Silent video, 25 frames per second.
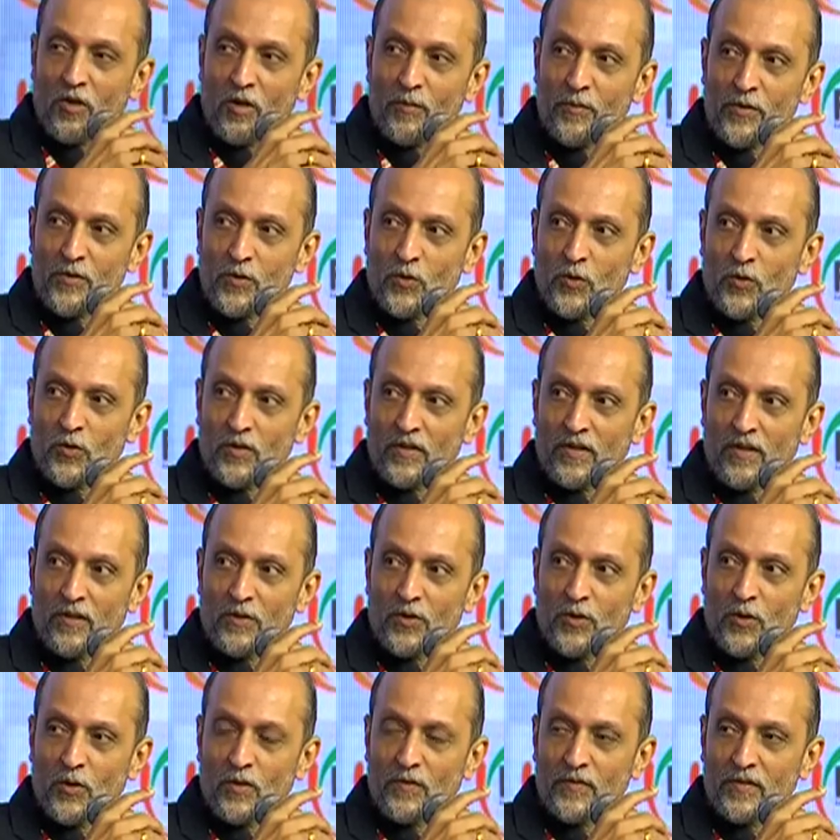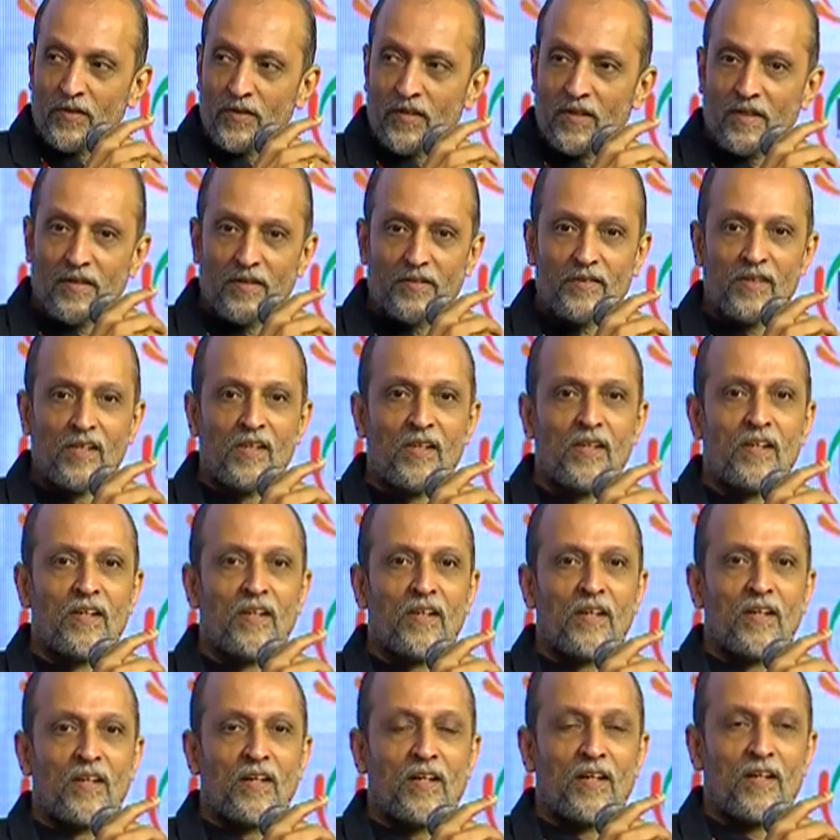almost two, now, you know,
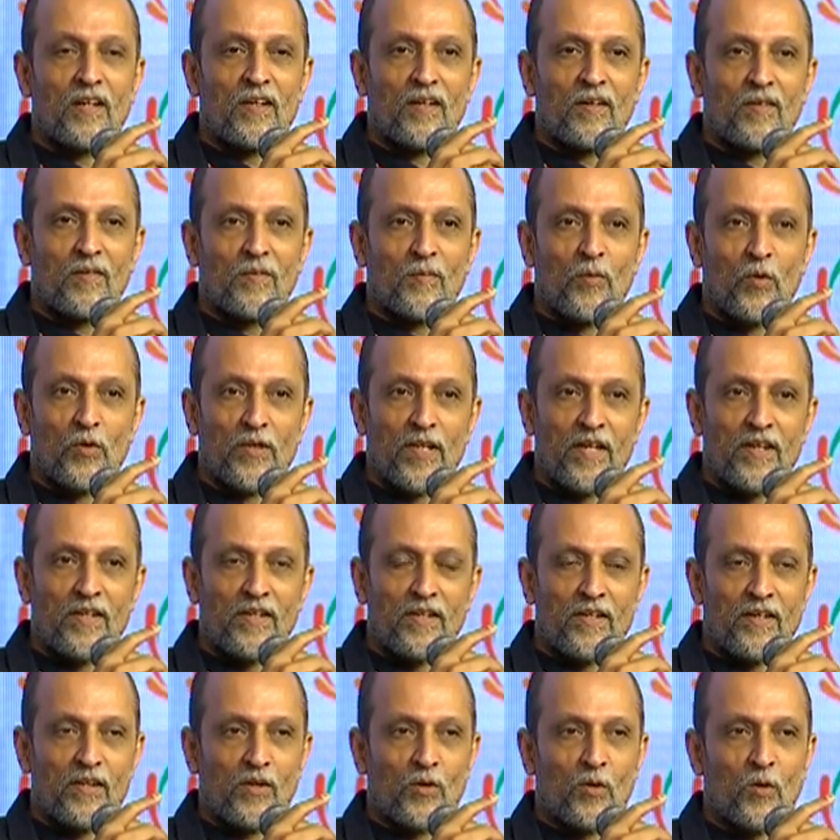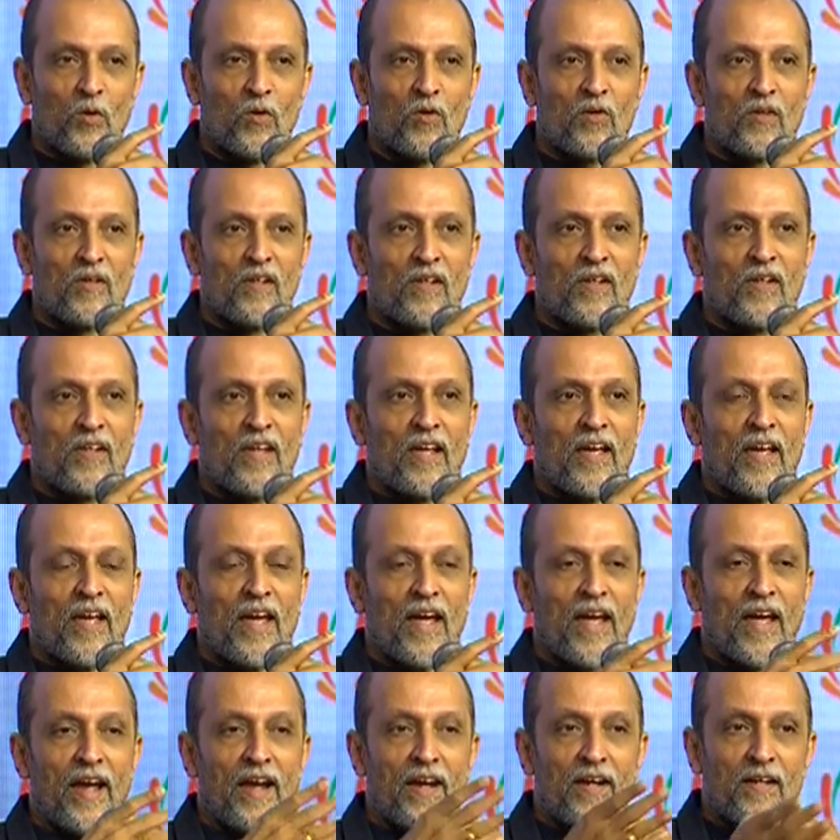more than a year ago.
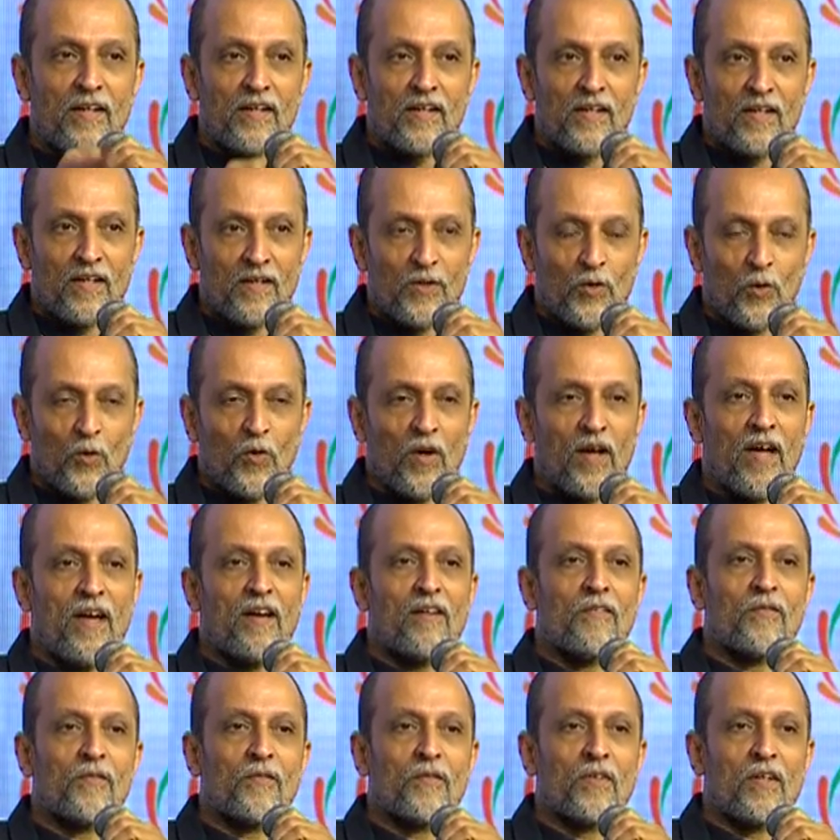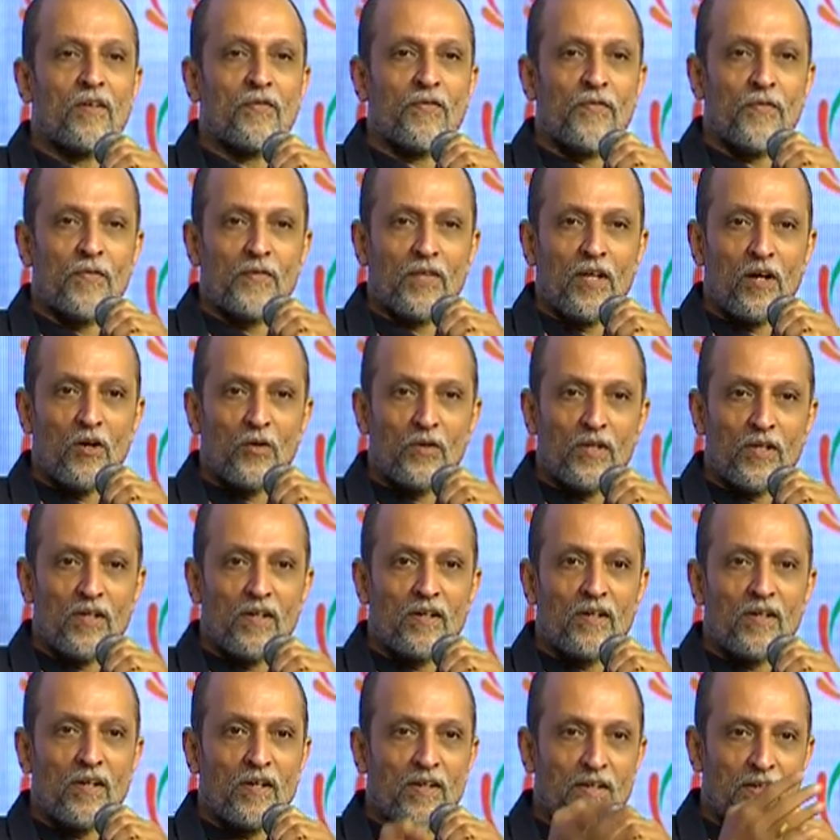And you have the now
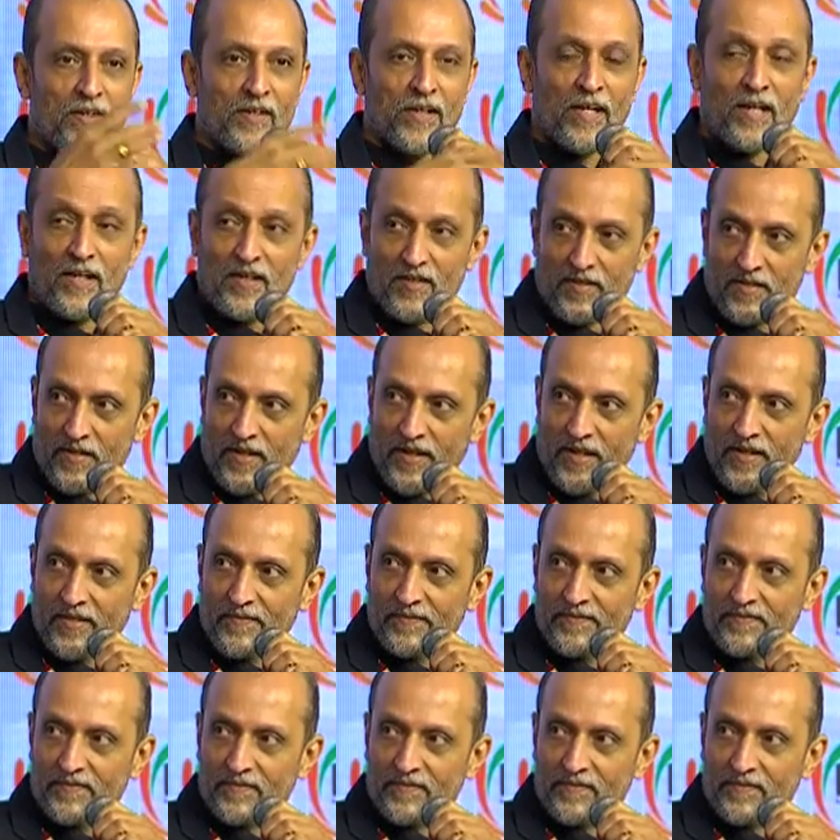the real estate.